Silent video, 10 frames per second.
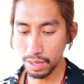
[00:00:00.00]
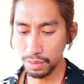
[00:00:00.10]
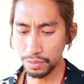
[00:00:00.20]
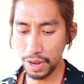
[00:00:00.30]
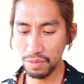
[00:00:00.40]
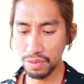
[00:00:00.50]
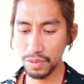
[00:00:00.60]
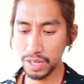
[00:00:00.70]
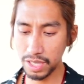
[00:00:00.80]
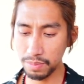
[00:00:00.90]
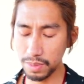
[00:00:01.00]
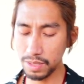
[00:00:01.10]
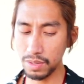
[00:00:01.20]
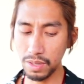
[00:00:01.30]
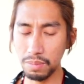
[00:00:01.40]
Five of
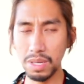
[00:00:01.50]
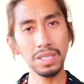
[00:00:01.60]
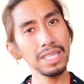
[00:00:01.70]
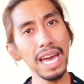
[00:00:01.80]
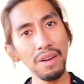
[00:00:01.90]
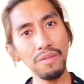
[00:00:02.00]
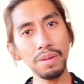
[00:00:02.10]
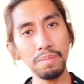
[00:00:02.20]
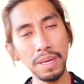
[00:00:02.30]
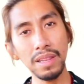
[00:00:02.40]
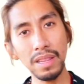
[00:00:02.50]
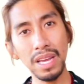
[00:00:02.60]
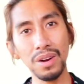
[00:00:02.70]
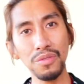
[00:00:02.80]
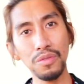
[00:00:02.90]
Cups, okay, because they haven't been
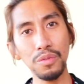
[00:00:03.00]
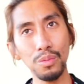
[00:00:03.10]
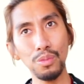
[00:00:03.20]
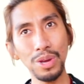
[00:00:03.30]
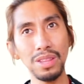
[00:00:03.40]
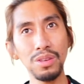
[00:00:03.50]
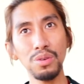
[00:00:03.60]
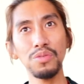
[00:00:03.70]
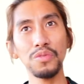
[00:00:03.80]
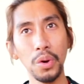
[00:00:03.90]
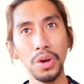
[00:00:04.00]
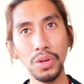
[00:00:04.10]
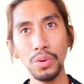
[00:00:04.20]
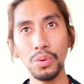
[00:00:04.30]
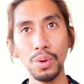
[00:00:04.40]
there with you for
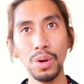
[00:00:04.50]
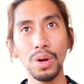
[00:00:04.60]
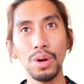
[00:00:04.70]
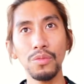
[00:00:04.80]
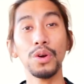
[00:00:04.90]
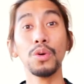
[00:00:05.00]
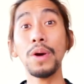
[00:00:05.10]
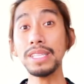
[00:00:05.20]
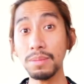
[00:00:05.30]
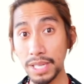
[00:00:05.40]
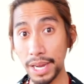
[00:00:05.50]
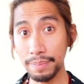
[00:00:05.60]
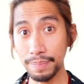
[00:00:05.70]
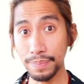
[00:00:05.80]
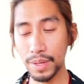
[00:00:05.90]
you for quite some
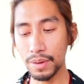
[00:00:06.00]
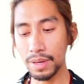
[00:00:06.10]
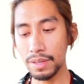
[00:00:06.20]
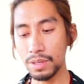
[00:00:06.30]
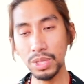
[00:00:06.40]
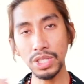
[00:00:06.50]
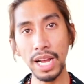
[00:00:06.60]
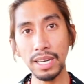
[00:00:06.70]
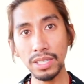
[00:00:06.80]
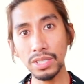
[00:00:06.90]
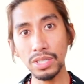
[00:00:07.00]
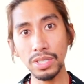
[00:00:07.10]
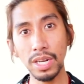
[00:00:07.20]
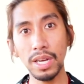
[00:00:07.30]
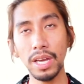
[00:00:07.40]
time, okay? They were
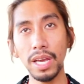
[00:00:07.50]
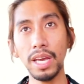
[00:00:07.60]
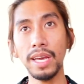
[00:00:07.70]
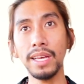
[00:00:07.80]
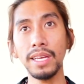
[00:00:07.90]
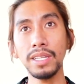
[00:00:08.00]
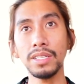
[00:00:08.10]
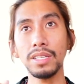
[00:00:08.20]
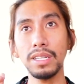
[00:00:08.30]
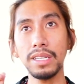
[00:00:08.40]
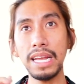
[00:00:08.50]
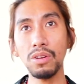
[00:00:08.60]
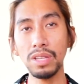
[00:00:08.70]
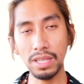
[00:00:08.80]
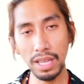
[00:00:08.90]
challenged, and they
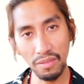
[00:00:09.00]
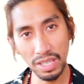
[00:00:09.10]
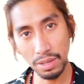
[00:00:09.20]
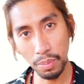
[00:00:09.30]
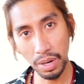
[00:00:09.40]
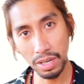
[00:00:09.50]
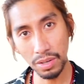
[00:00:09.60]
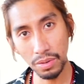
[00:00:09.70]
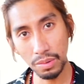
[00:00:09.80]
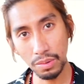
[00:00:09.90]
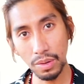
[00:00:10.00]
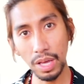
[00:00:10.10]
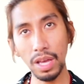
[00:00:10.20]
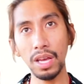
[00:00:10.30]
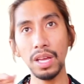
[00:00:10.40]
know that they have disappointed you,
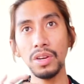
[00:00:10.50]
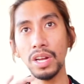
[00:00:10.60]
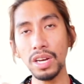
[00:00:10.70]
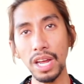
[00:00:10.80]
and you're not